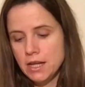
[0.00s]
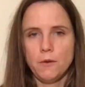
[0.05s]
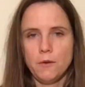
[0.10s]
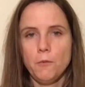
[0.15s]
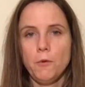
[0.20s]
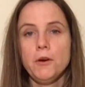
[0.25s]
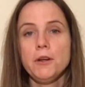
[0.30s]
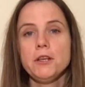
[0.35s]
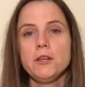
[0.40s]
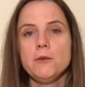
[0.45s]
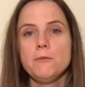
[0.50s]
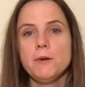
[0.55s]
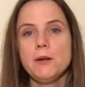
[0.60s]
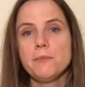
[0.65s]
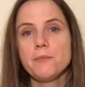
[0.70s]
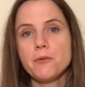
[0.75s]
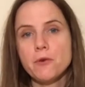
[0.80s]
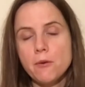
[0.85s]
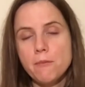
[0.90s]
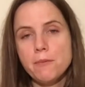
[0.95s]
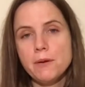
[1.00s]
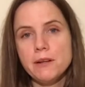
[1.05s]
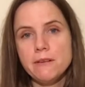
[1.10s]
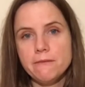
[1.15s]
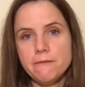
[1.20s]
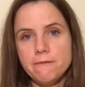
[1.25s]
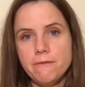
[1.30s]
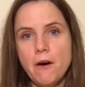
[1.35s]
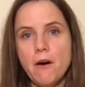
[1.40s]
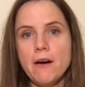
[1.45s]
What you will probably
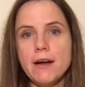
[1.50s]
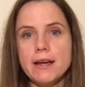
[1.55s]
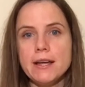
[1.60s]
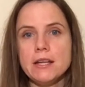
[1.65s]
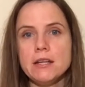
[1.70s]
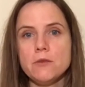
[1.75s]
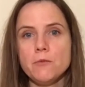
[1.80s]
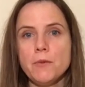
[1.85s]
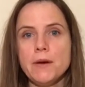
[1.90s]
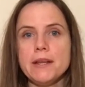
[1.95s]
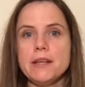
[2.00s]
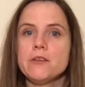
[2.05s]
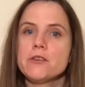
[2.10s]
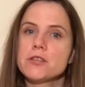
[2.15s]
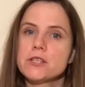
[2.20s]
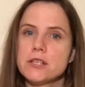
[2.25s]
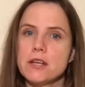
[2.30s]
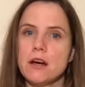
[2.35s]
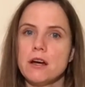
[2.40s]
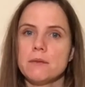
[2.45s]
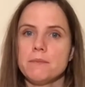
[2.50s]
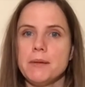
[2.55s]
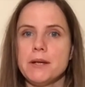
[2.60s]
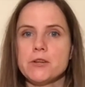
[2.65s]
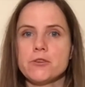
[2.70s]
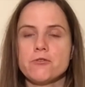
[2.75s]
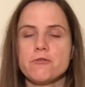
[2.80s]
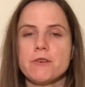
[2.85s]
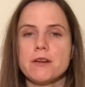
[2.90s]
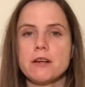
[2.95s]
find when you start
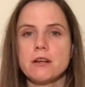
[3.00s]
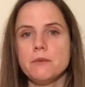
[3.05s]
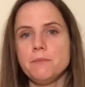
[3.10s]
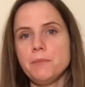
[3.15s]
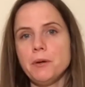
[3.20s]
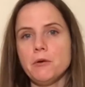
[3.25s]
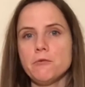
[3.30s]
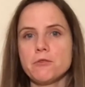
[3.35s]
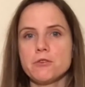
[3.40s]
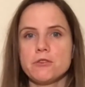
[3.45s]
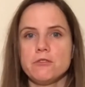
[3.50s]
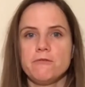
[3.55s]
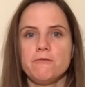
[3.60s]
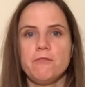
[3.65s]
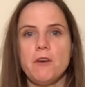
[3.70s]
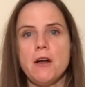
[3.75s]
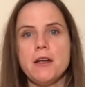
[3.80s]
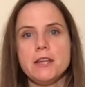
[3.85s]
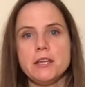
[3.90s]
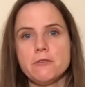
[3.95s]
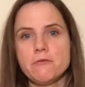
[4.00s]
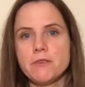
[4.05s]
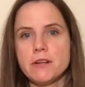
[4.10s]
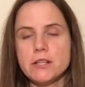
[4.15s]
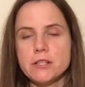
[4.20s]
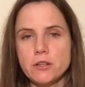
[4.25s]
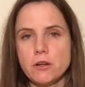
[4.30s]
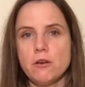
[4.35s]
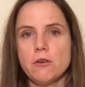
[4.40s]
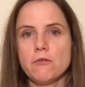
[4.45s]
measuring your pulse to find your
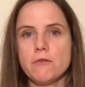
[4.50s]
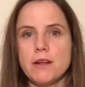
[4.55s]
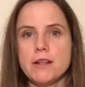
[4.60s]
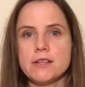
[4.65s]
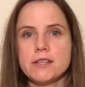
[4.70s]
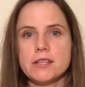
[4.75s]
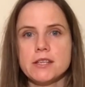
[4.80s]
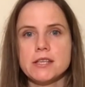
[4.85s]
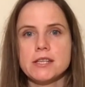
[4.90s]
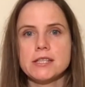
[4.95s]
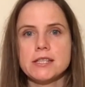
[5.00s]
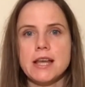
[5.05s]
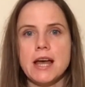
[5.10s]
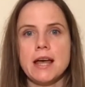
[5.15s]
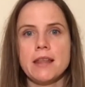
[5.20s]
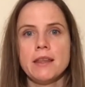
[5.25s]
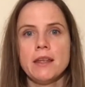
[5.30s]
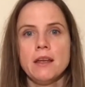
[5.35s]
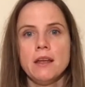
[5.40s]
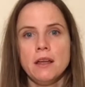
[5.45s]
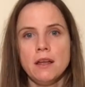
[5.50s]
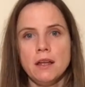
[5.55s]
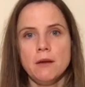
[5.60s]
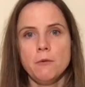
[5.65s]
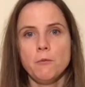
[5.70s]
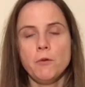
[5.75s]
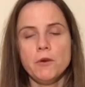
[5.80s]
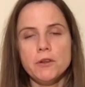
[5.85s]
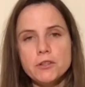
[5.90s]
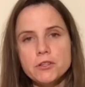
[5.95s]
intolerance is that
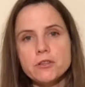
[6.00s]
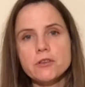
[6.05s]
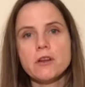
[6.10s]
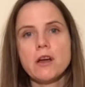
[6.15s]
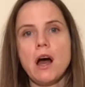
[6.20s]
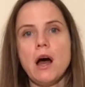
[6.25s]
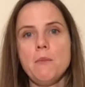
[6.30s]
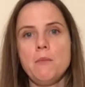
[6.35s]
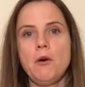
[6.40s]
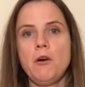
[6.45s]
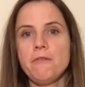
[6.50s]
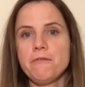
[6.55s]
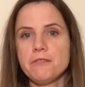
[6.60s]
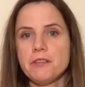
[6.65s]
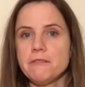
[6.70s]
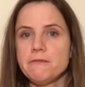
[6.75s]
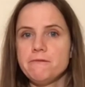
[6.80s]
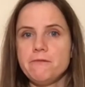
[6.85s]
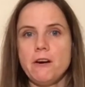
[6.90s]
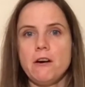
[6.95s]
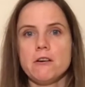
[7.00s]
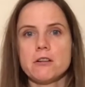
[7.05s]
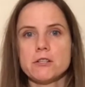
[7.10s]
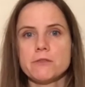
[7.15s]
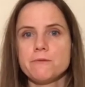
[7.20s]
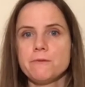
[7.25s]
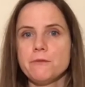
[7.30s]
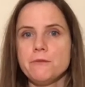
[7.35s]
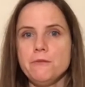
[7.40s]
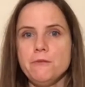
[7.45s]
once you come off the
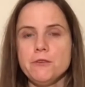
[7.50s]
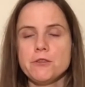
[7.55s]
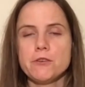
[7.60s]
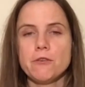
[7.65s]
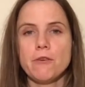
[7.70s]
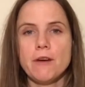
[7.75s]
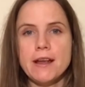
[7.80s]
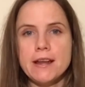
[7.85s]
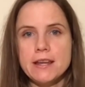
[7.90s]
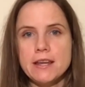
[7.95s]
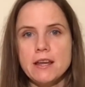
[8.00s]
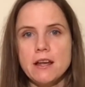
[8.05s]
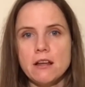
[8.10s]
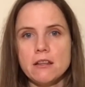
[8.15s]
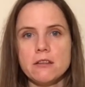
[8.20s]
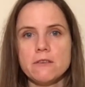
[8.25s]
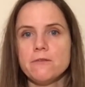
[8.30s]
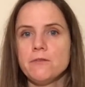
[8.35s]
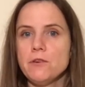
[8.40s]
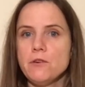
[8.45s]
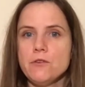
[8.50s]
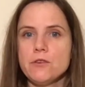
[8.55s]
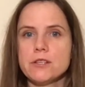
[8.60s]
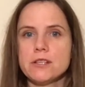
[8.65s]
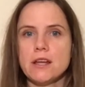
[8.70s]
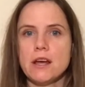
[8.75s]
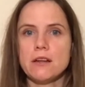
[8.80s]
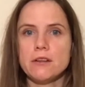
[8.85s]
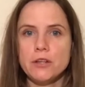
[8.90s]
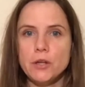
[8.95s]
fast foods or any other foods
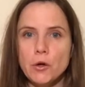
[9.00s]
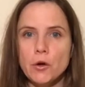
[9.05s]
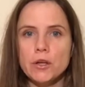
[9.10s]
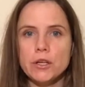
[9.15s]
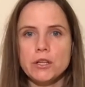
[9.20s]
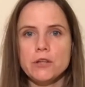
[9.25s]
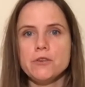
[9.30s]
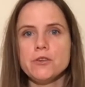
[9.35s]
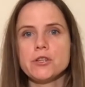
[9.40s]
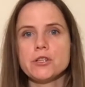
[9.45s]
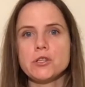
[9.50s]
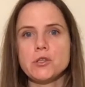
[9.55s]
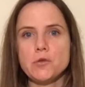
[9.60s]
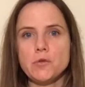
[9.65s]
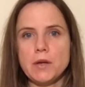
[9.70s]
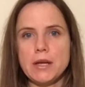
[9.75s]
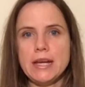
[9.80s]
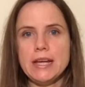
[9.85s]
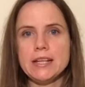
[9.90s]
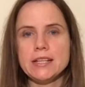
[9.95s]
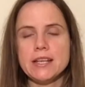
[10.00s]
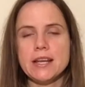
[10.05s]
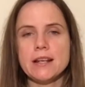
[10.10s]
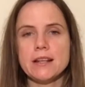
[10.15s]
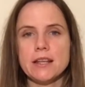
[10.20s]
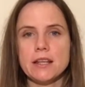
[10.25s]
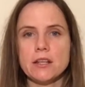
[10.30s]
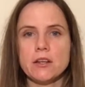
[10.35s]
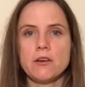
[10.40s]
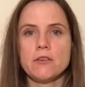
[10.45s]
that you're used to eating
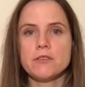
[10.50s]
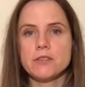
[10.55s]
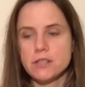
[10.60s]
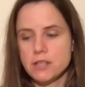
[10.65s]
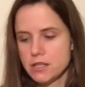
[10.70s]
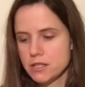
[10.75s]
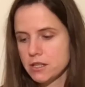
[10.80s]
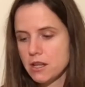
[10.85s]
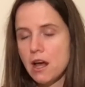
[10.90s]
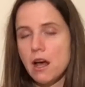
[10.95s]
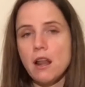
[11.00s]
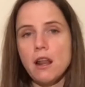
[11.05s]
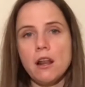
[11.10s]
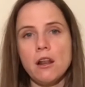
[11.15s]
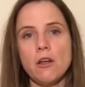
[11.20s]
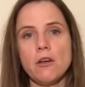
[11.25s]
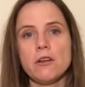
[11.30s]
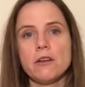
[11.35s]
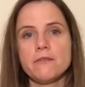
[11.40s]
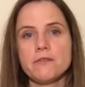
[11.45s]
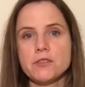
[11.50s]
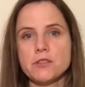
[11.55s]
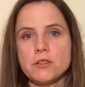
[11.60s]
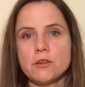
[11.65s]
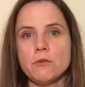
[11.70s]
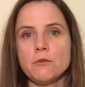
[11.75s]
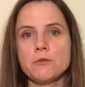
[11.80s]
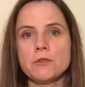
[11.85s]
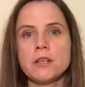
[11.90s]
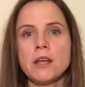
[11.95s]
that consist a lot of
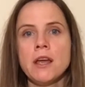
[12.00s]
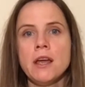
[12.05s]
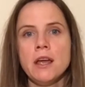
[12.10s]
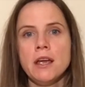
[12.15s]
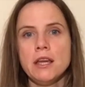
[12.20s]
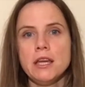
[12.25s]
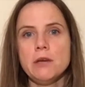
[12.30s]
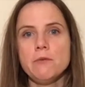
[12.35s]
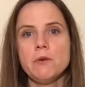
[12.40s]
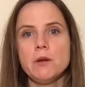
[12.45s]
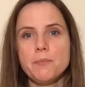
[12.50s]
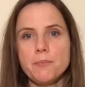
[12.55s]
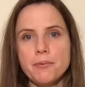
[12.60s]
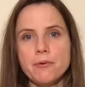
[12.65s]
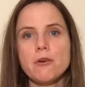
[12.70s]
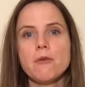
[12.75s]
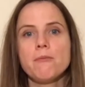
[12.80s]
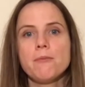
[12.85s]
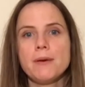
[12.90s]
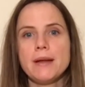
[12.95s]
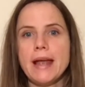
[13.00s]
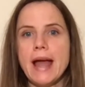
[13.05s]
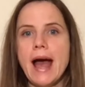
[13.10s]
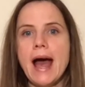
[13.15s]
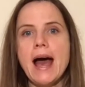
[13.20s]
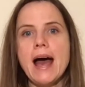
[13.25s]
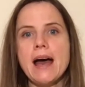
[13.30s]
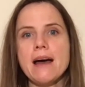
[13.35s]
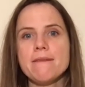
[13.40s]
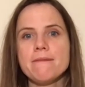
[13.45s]
salt, you will probably
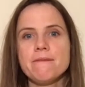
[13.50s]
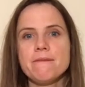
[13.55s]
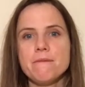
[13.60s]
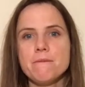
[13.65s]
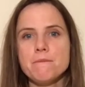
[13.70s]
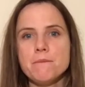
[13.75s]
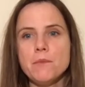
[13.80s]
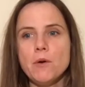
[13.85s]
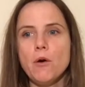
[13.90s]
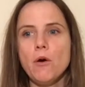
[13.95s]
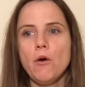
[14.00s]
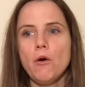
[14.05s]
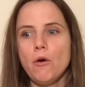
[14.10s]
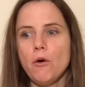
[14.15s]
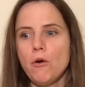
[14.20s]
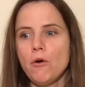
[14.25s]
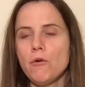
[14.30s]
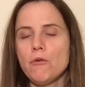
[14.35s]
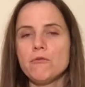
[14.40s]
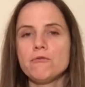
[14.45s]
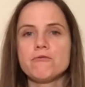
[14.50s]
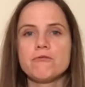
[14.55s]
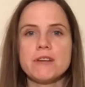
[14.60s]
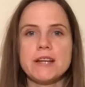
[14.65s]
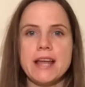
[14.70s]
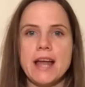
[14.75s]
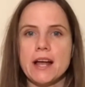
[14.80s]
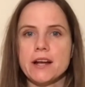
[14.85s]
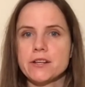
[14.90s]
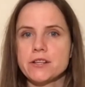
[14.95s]
have more
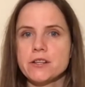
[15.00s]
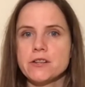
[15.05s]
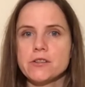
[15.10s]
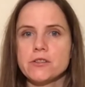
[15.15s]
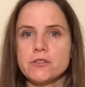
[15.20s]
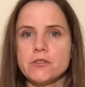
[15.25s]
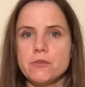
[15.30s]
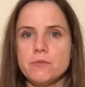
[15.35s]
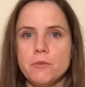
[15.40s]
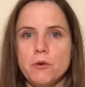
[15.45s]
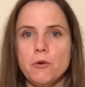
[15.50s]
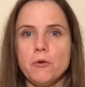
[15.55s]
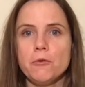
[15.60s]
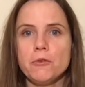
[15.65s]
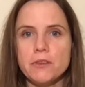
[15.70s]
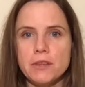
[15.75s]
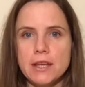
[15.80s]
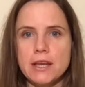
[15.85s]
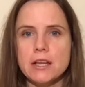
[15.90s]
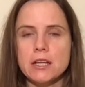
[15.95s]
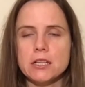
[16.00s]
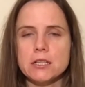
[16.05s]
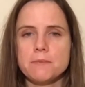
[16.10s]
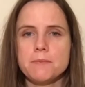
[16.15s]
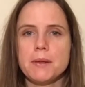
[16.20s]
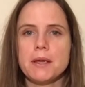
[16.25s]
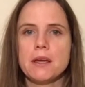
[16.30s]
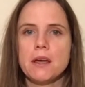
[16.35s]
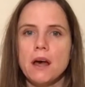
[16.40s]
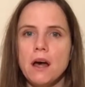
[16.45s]
reactions to more things,
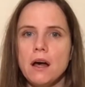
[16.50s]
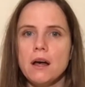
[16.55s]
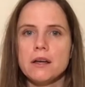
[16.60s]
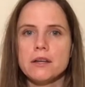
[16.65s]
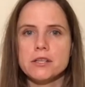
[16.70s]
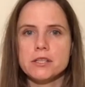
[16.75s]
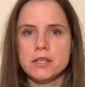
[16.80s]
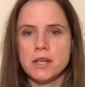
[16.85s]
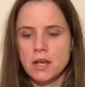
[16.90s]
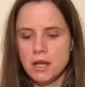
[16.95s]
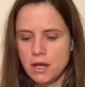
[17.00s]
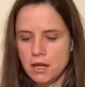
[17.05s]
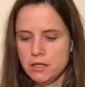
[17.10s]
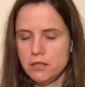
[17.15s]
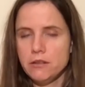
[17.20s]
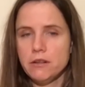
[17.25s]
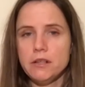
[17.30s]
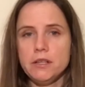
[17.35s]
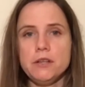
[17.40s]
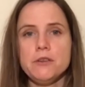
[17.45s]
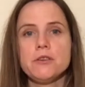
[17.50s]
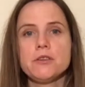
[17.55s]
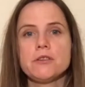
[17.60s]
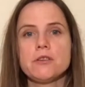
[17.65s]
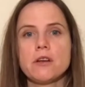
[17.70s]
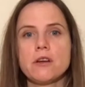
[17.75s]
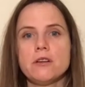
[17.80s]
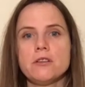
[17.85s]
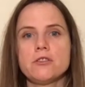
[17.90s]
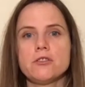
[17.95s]
because you're used
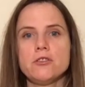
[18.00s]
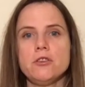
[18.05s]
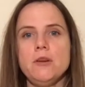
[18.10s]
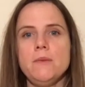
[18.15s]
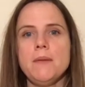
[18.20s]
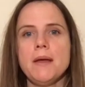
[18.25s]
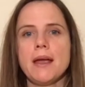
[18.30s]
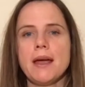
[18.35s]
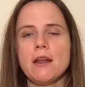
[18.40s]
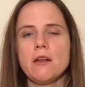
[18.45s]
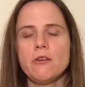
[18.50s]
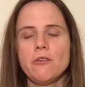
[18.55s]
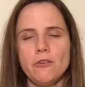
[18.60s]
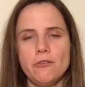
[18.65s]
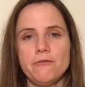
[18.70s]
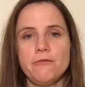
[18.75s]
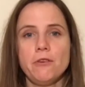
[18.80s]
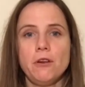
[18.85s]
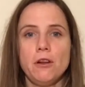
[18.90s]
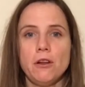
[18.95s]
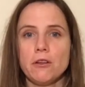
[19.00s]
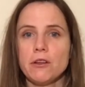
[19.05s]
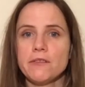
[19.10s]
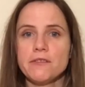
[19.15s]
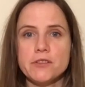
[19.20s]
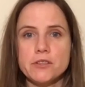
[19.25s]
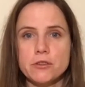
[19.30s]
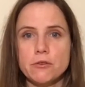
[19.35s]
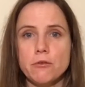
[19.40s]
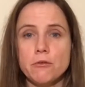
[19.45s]
to consuming an awful lot
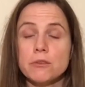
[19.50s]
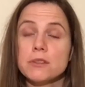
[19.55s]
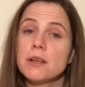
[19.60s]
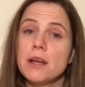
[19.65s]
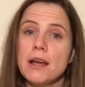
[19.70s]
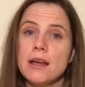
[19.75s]
of salt.